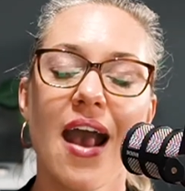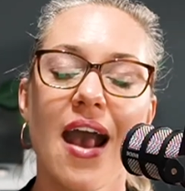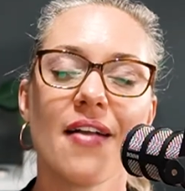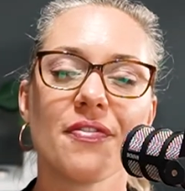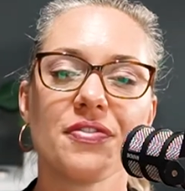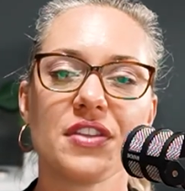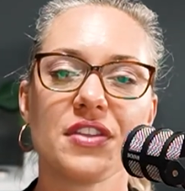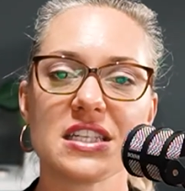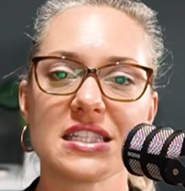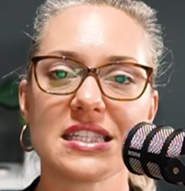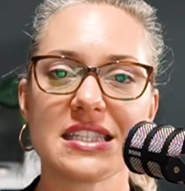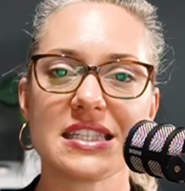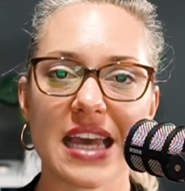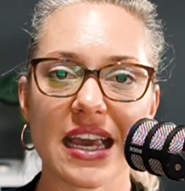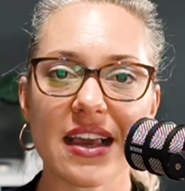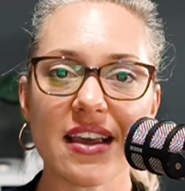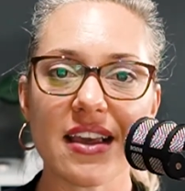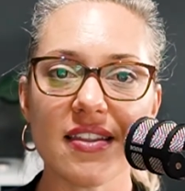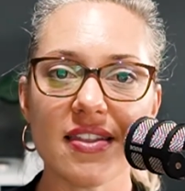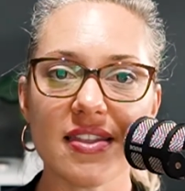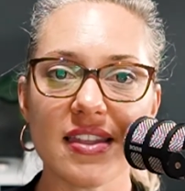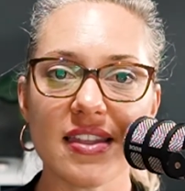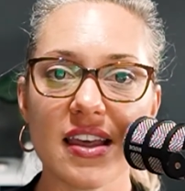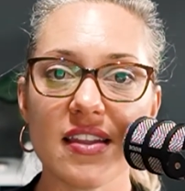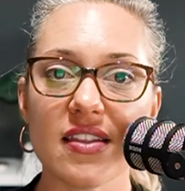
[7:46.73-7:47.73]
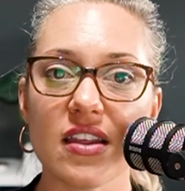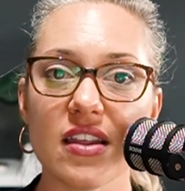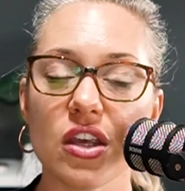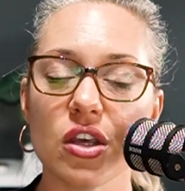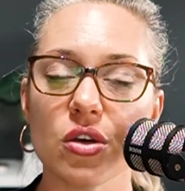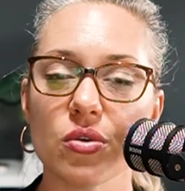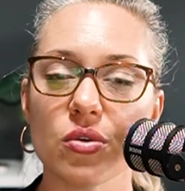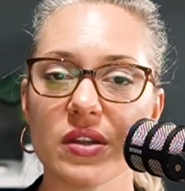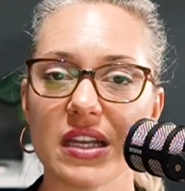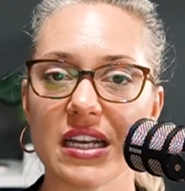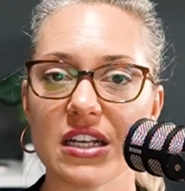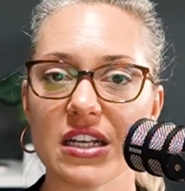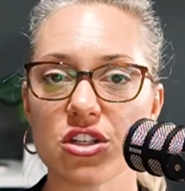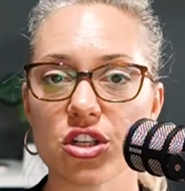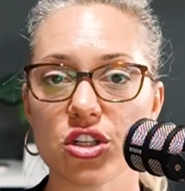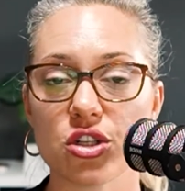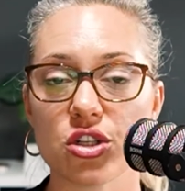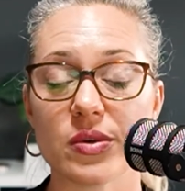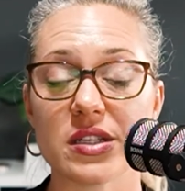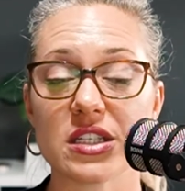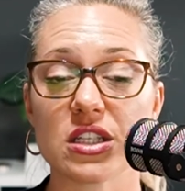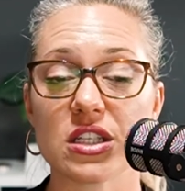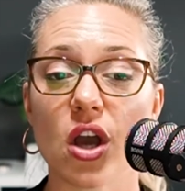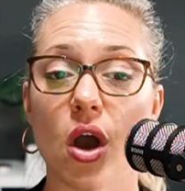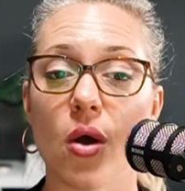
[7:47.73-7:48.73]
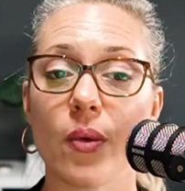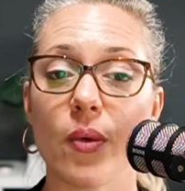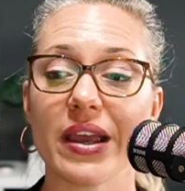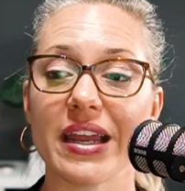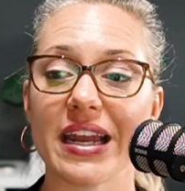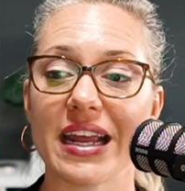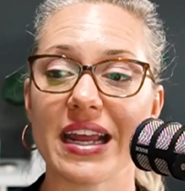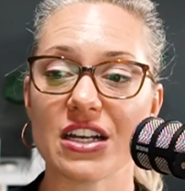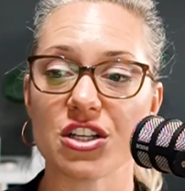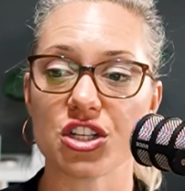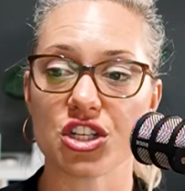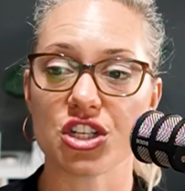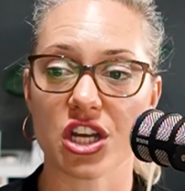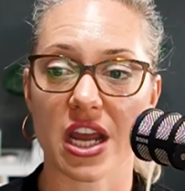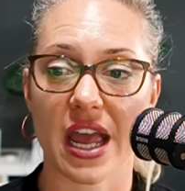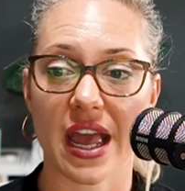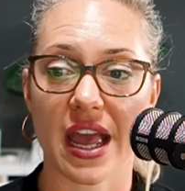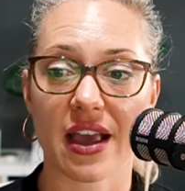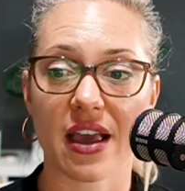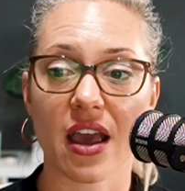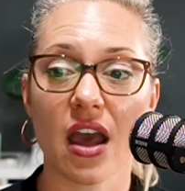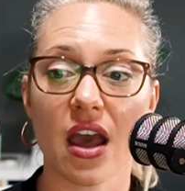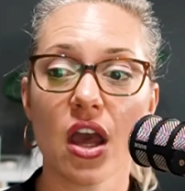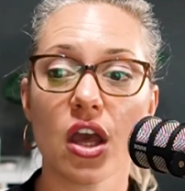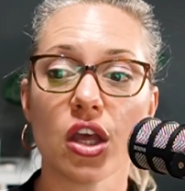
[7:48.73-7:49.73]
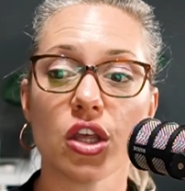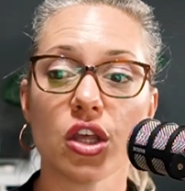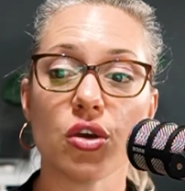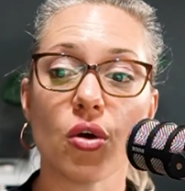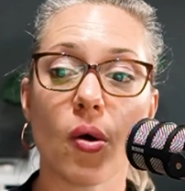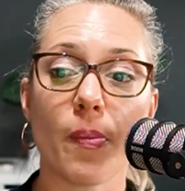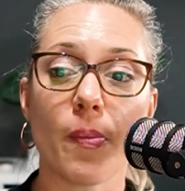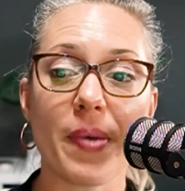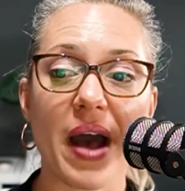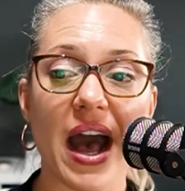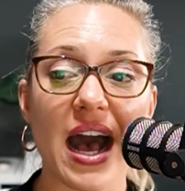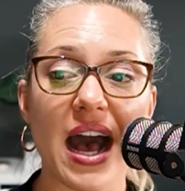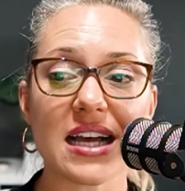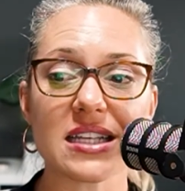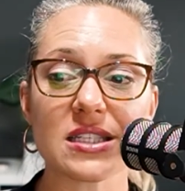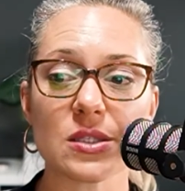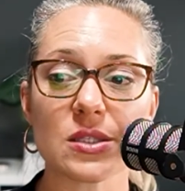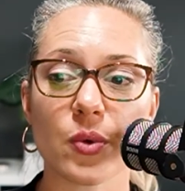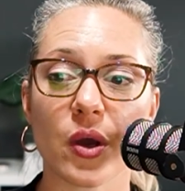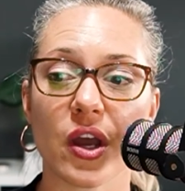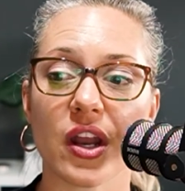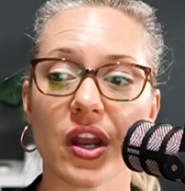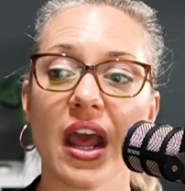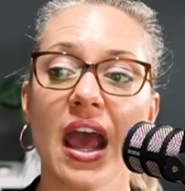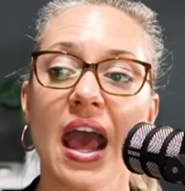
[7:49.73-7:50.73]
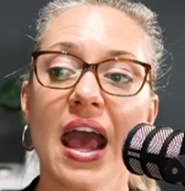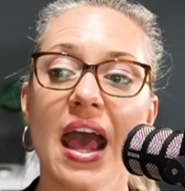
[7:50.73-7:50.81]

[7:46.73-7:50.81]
The second thing that you'll need to do is go in and check your password.